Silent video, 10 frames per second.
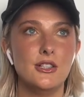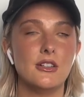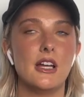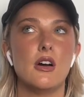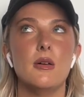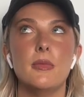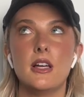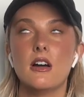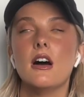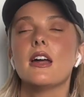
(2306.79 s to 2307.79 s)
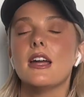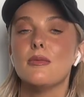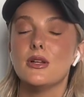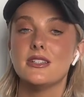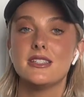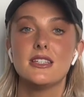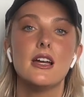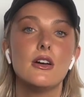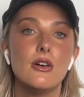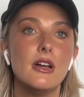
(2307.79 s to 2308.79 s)
You're like, oh my god, I am on this
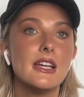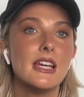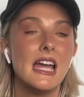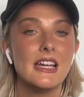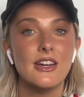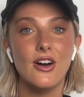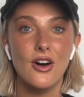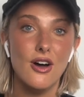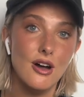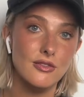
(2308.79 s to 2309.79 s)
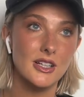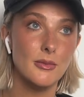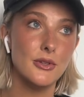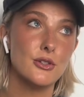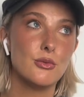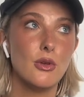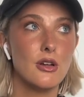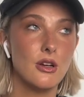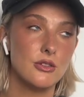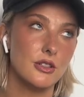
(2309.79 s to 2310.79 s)
cycle, I can't get off, like I'm on this roller
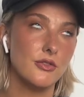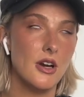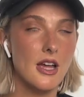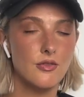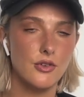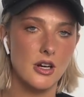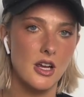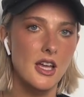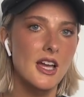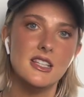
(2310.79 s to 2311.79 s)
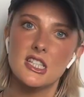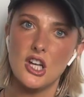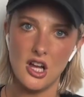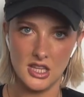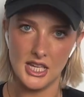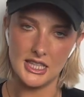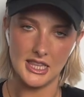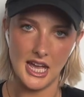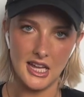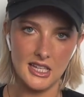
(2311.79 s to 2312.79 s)
coaster forever. It's not like
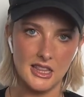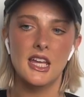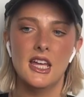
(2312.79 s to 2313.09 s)
that.